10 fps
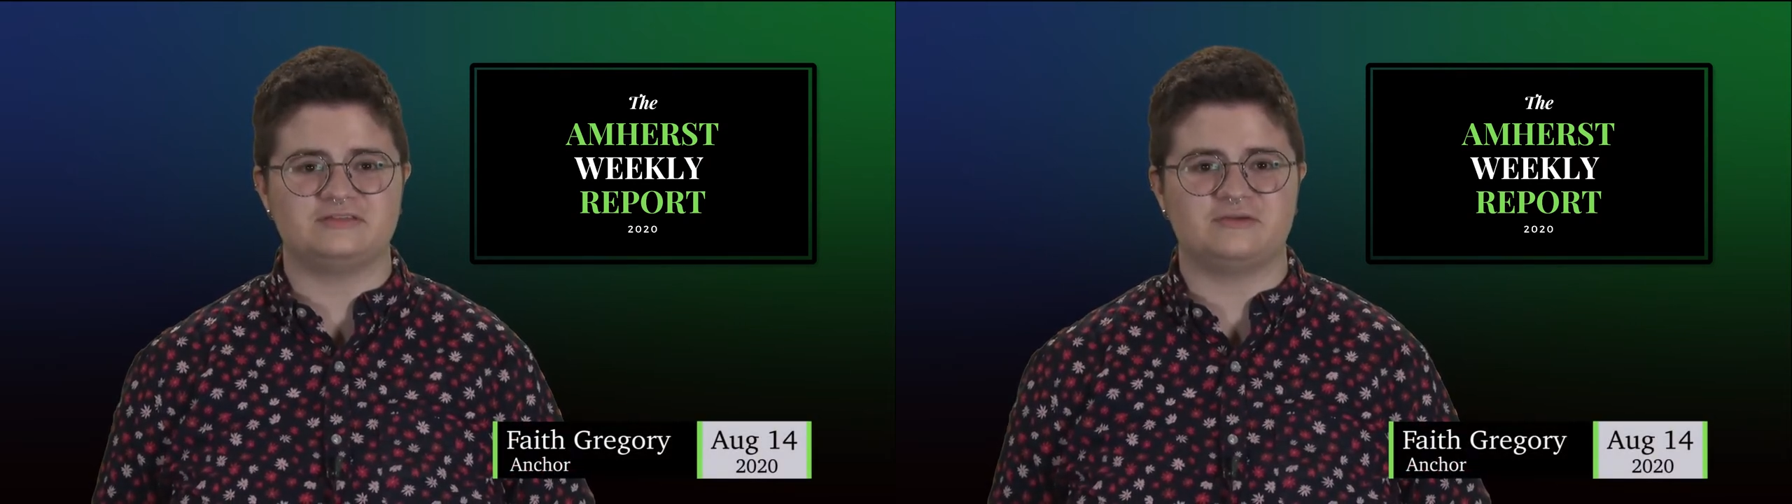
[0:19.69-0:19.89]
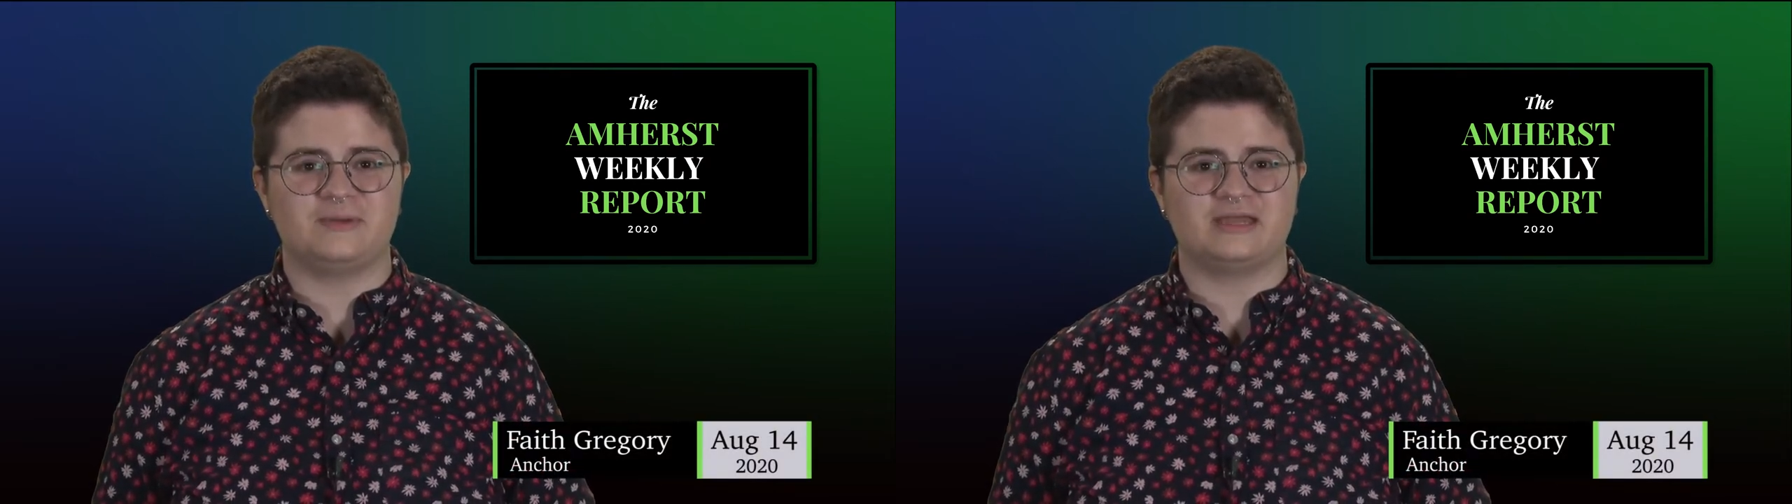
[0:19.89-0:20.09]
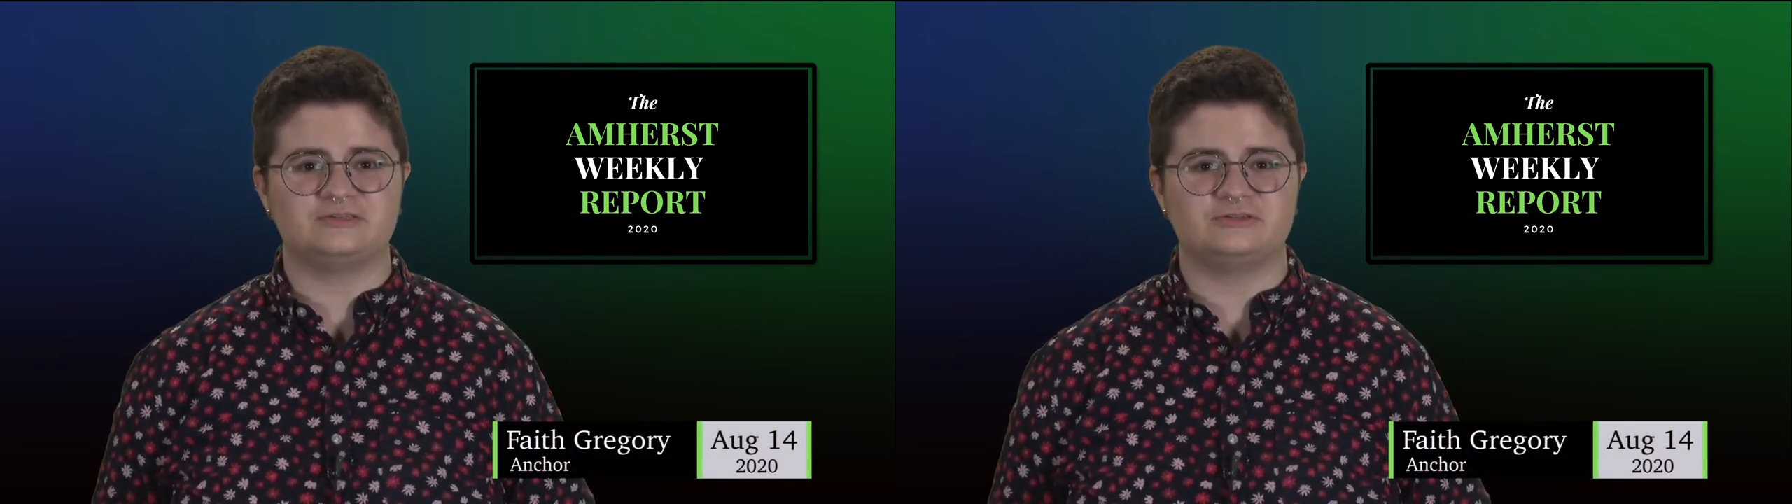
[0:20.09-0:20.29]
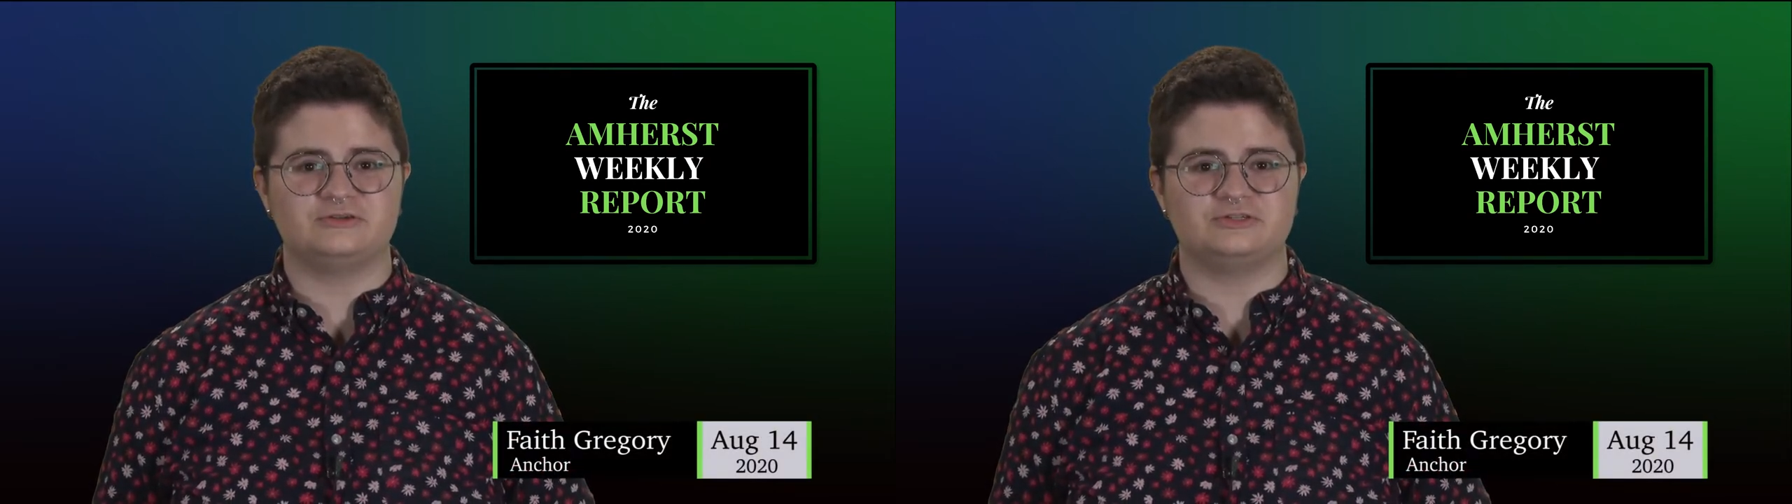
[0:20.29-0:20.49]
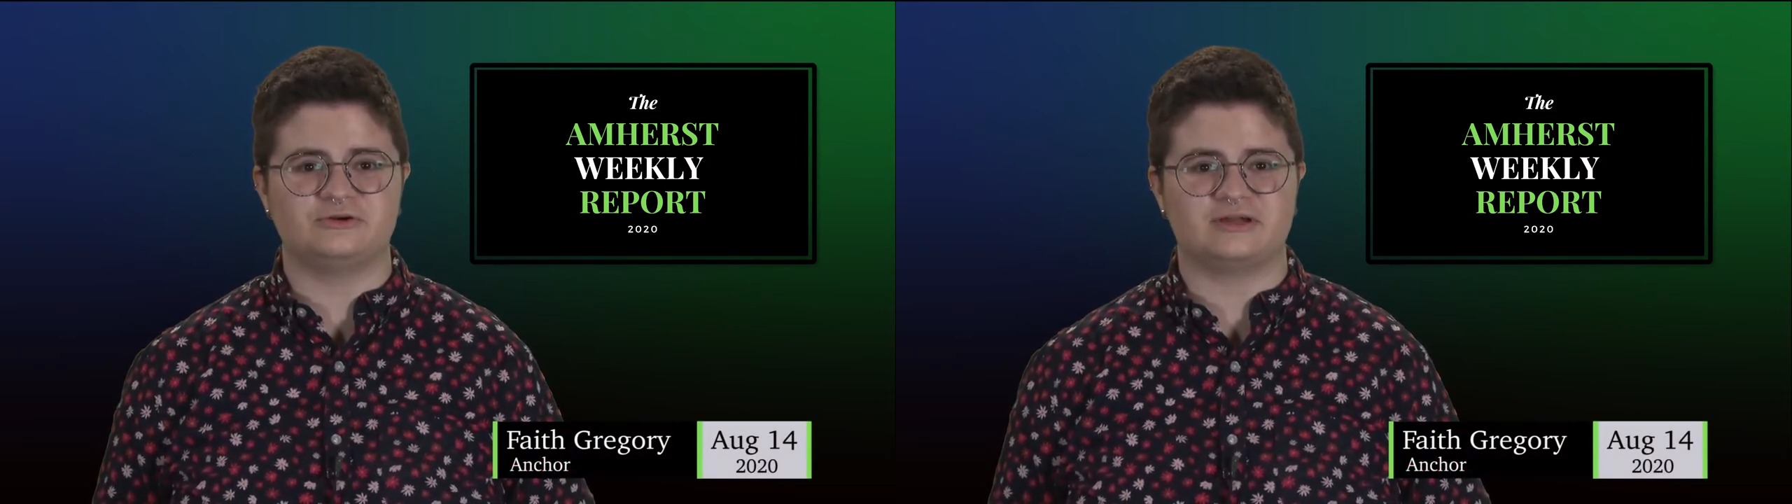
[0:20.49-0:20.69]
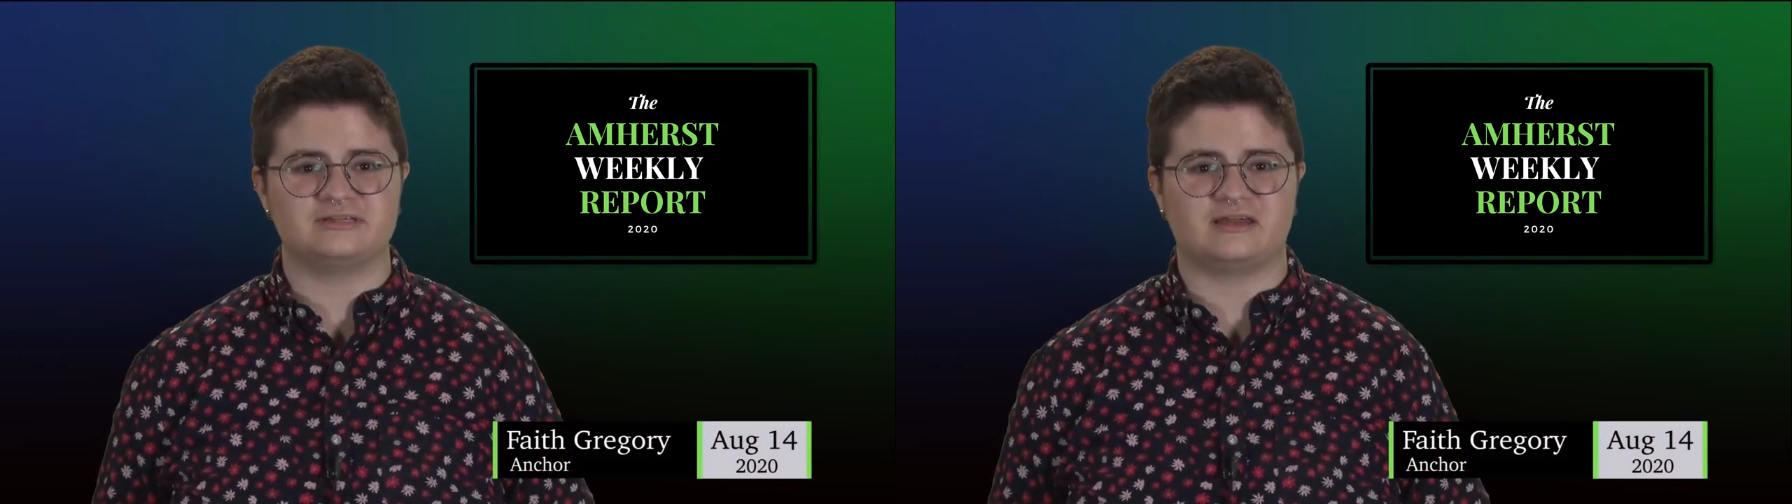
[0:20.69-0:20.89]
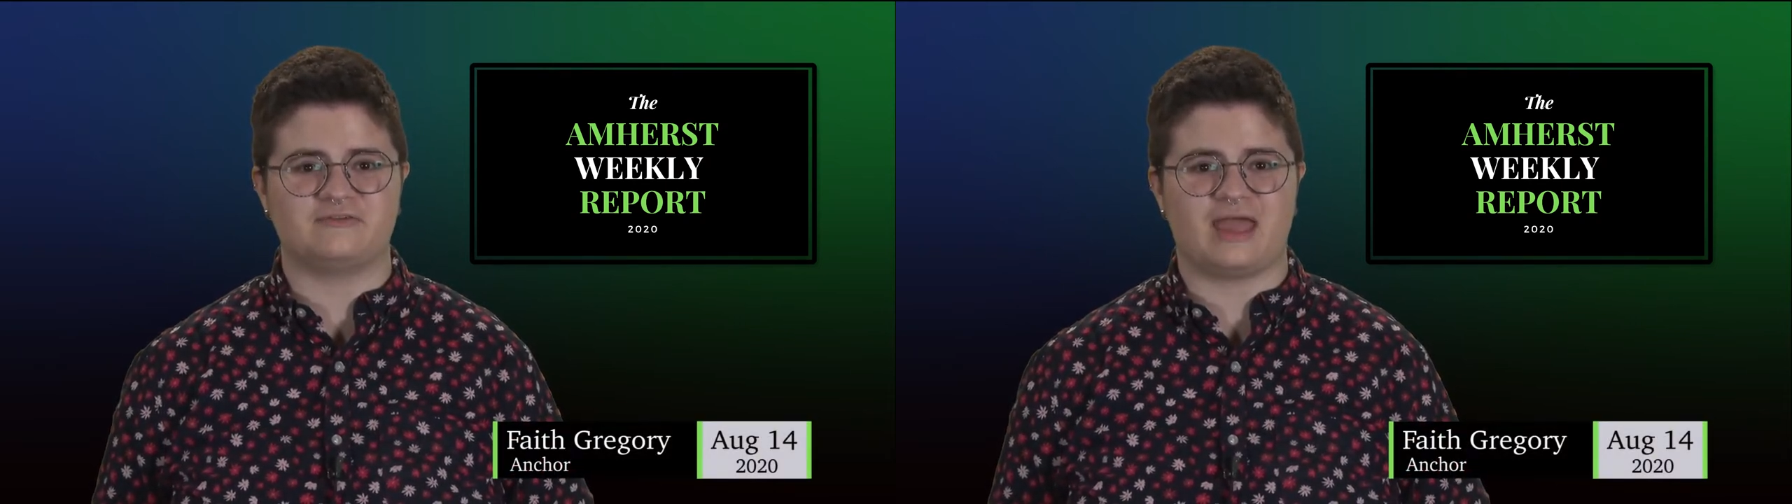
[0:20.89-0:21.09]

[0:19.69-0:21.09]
are the biggest news stories out of